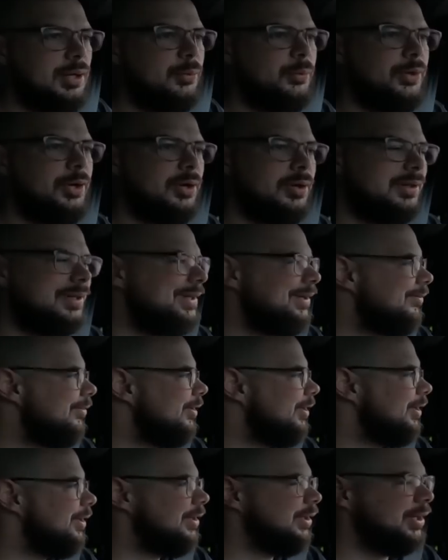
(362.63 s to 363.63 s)
right, we are
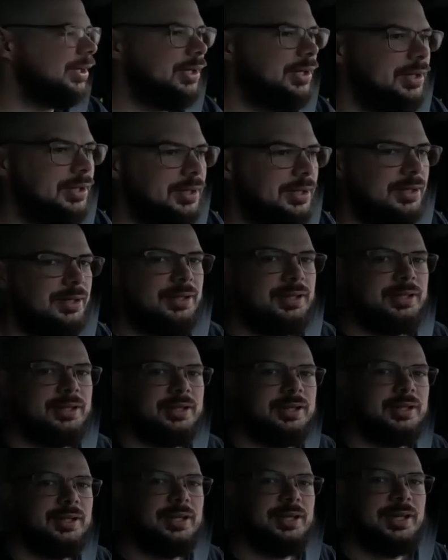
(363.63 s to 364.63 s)
leaving
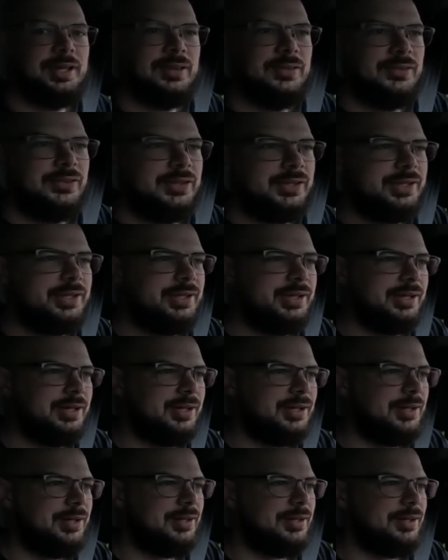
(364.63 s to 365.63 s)
the
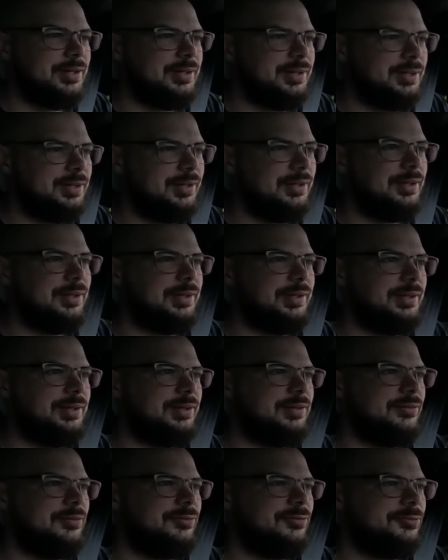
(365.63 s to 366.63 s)

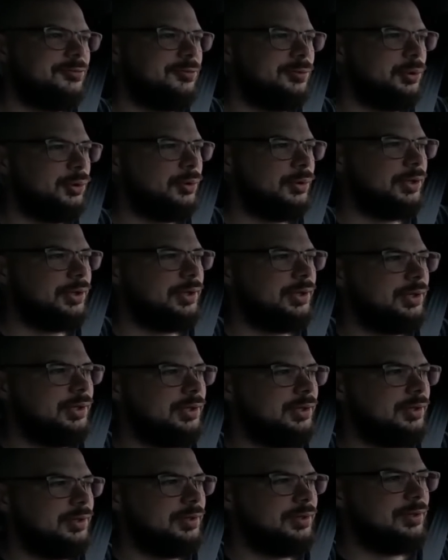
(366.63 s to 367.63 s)

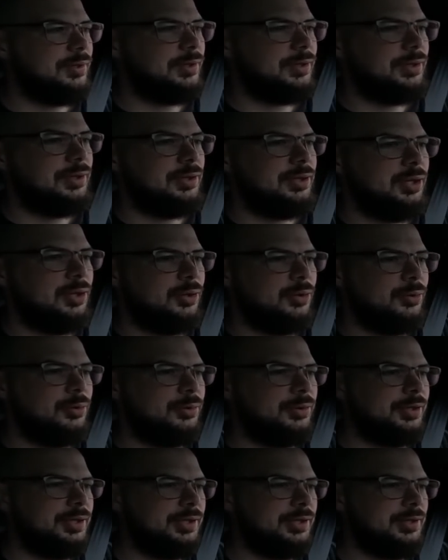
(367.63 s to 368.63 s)
Florida
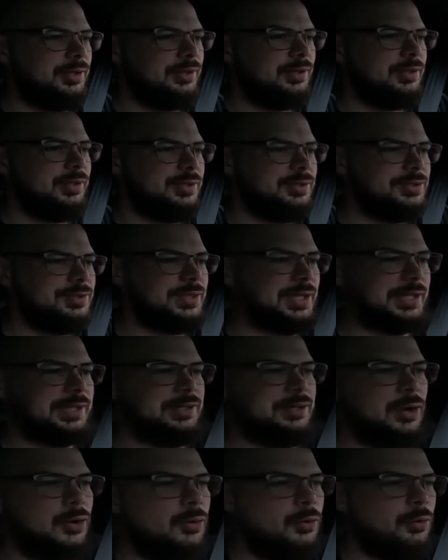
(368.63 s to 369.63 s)
load
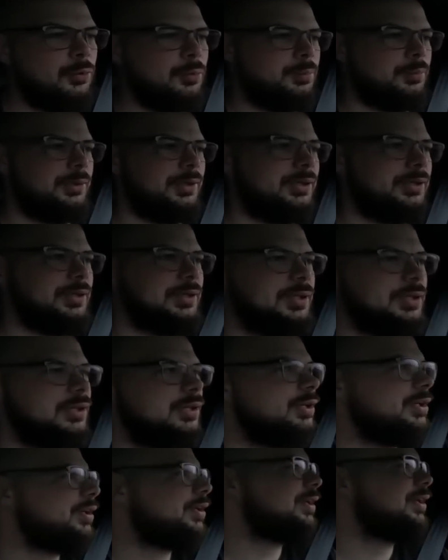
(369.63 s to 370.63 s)
second home,
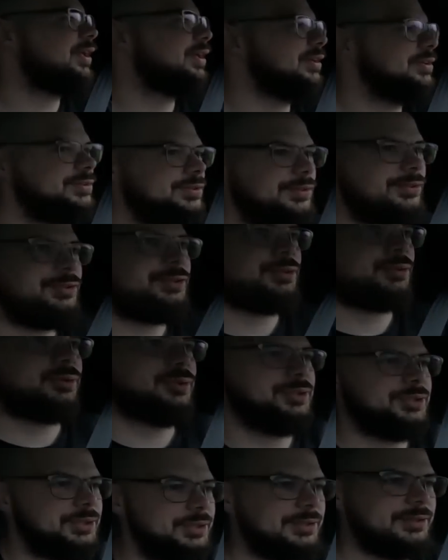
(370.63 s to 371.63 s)
Kingsland,
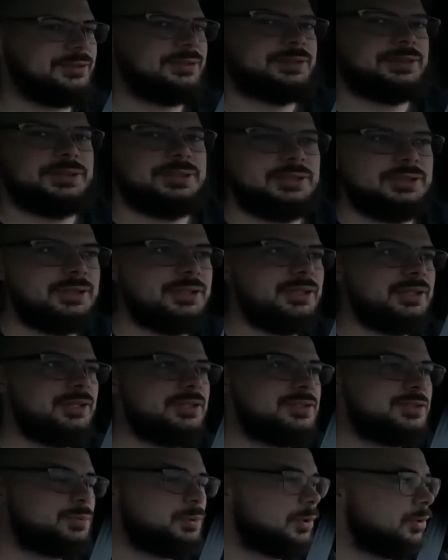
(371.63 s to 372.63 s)
Georgia.
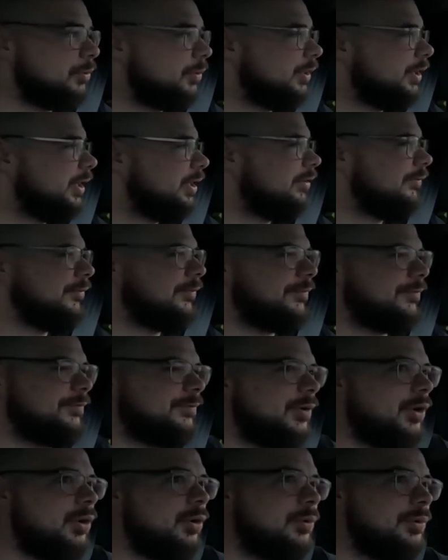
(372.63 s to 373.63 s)
It's where we kind of
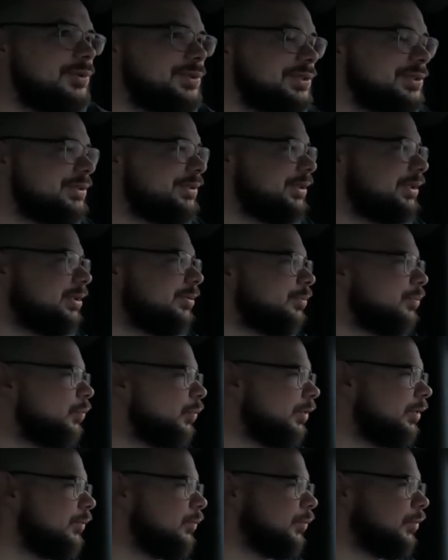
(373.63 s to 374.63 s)
always end up
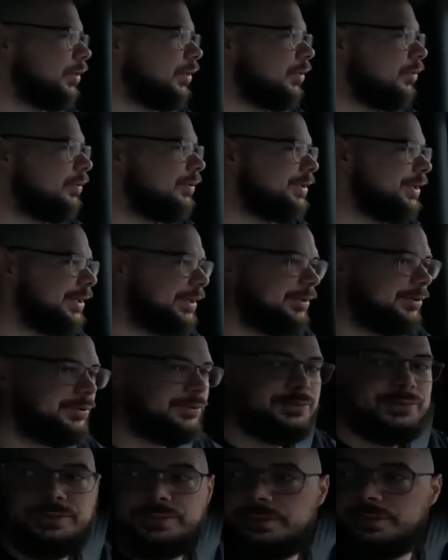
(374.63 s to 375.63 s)
when we're going down